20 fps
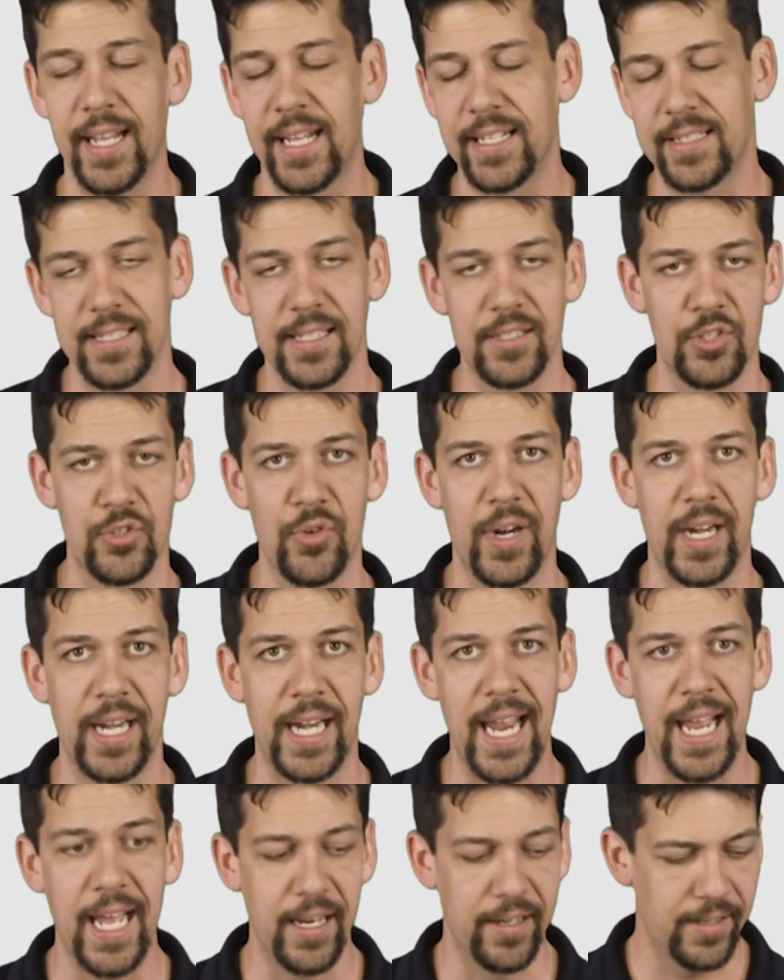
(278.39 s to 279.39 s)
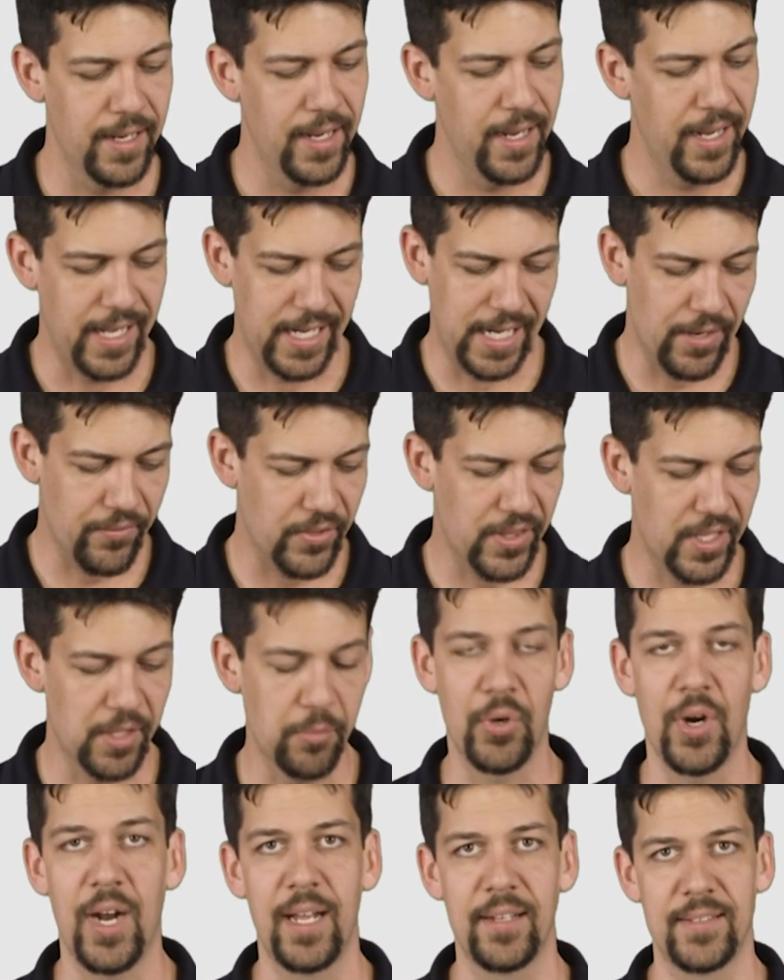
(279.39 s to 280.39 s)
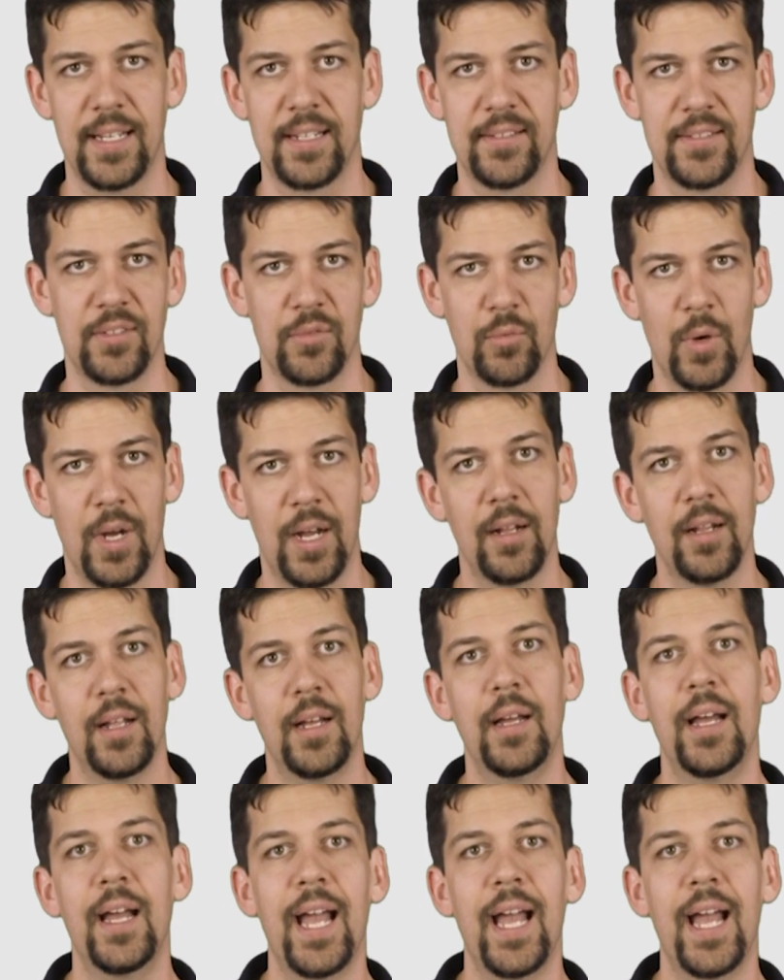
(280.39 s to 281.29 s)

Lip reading: That's the string end, and everything processes well.